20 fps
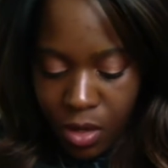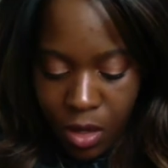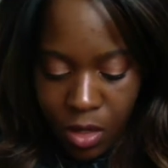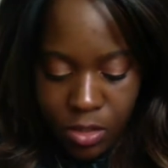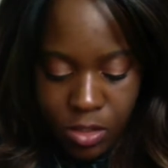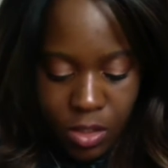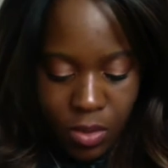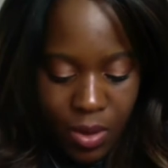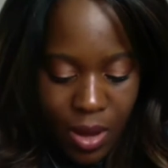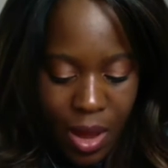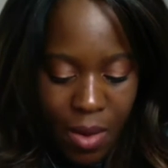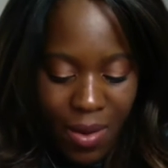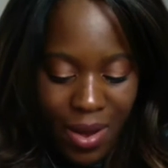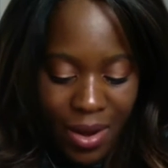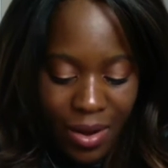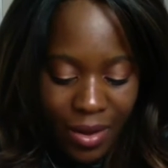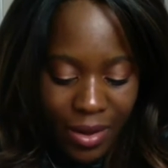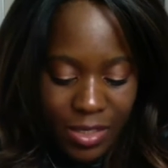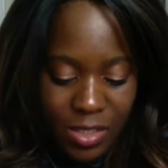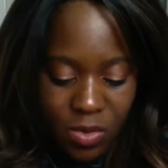So how I
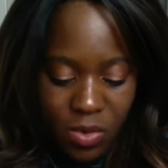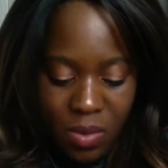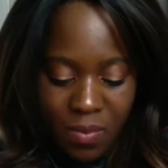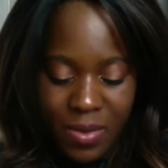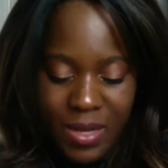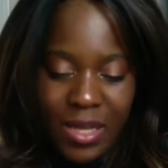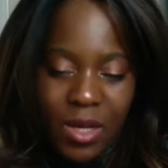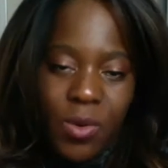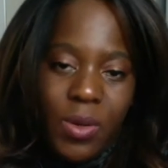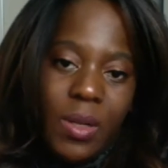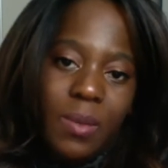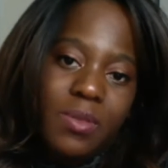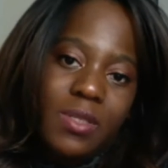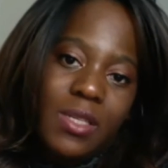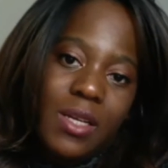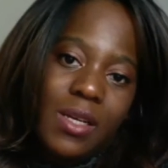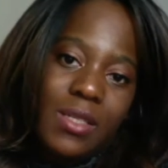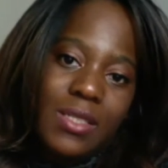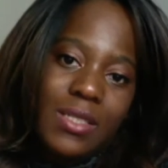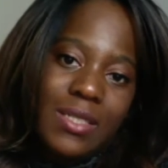like to wear my liquid
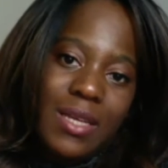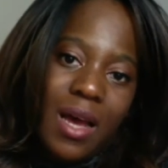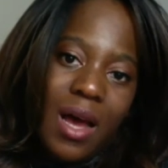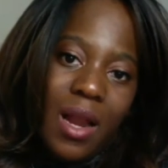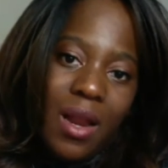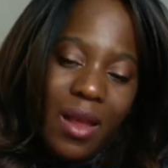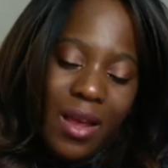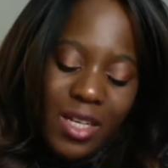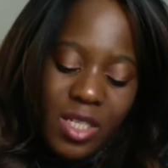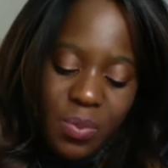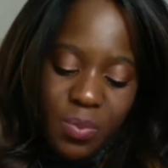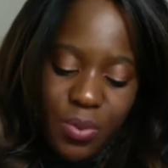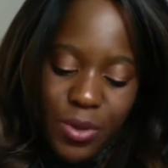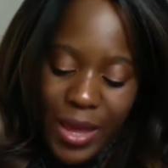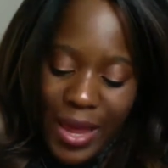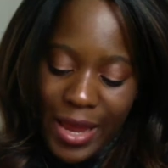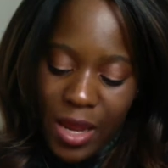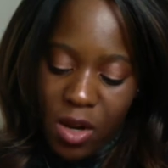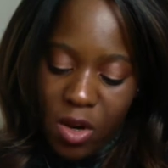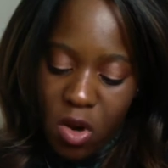lipsticks is that I like to put
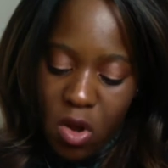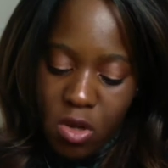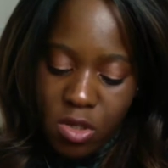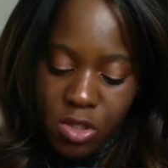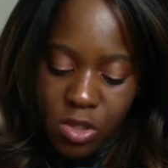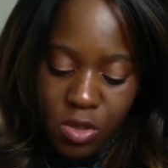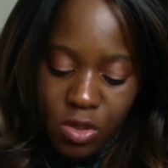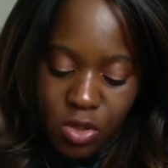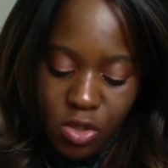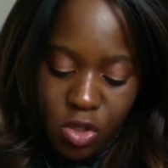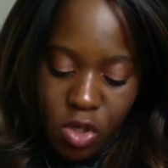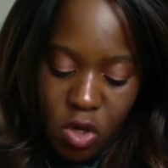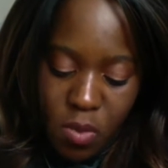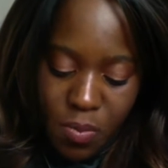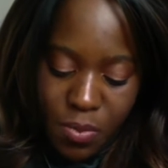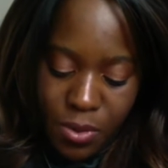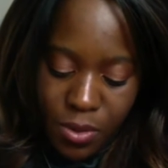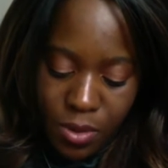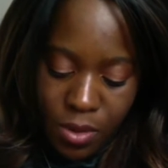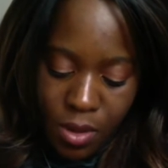a gloss on
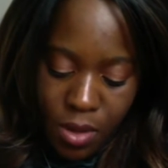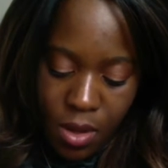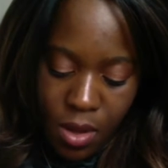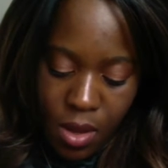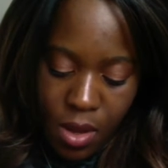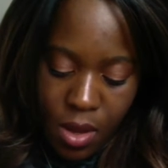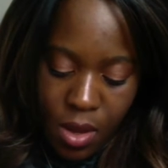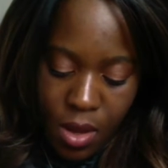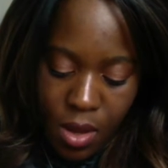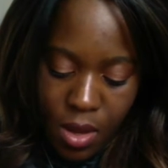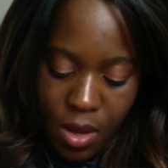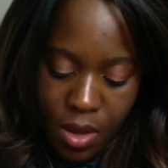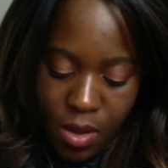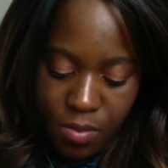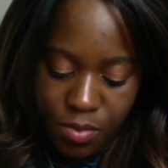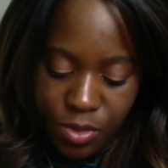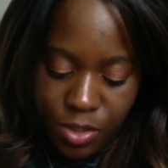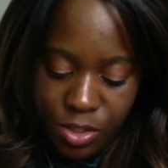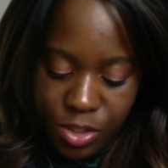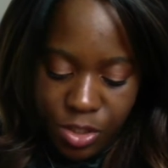top.
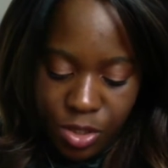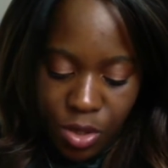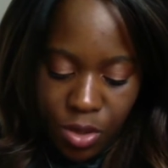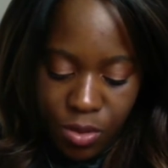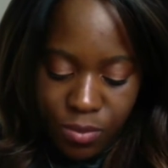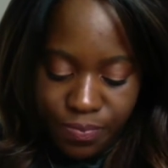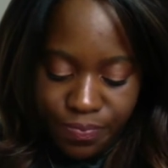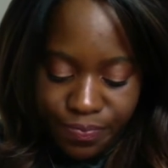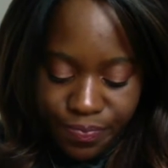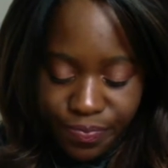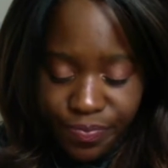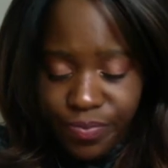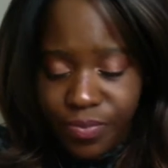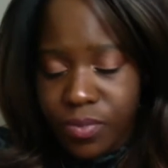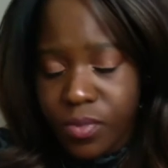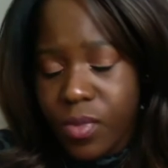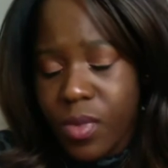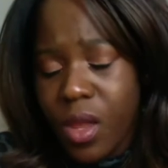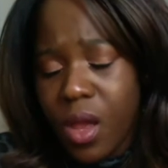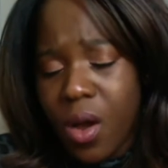Just so,
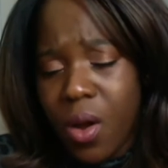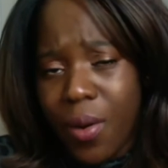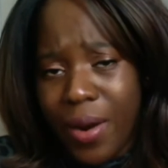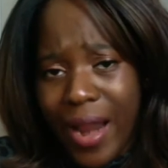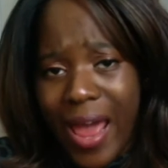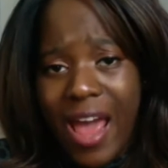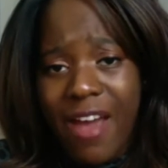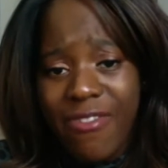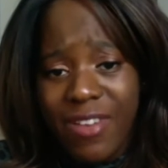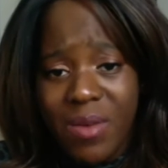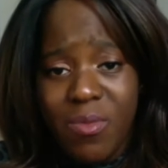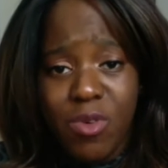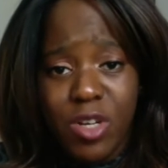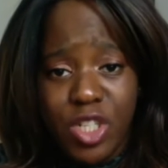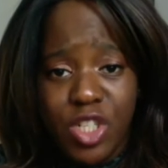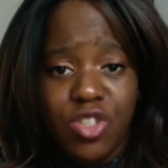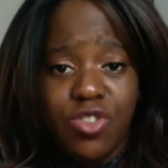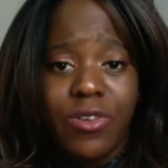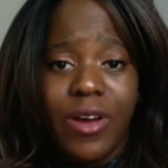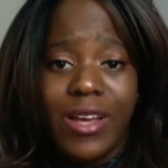oh, and I heavily
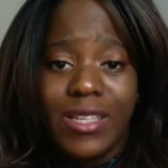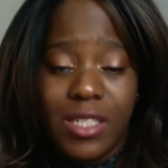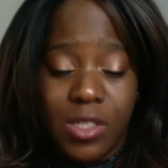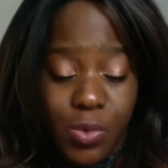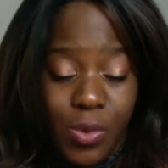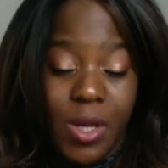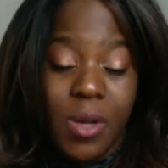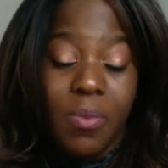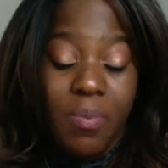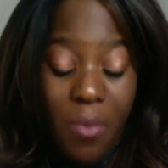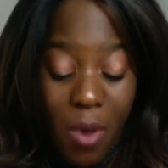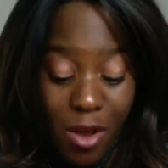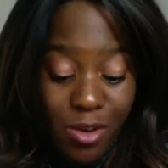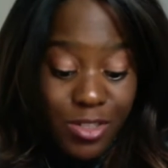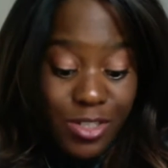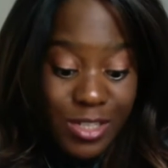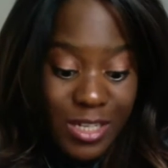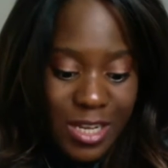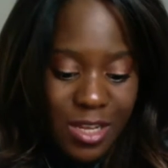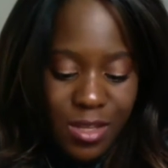moisturise as well
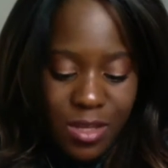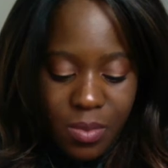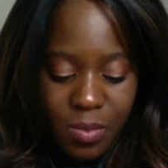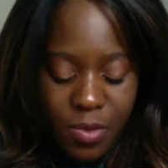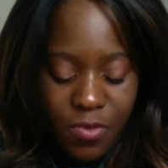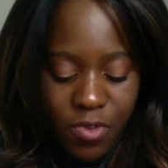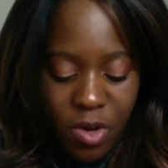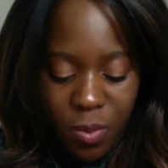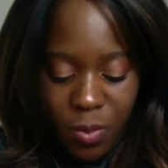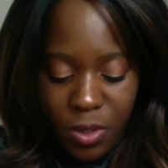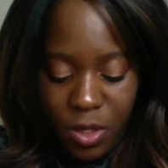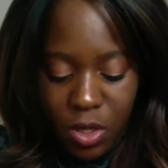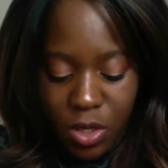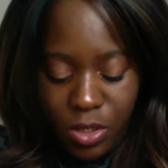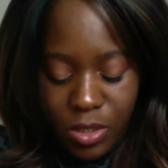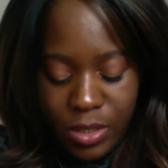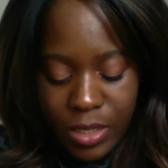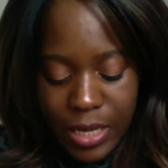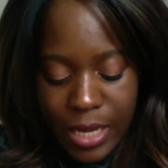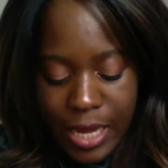underneath before I put it
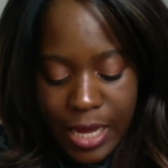on.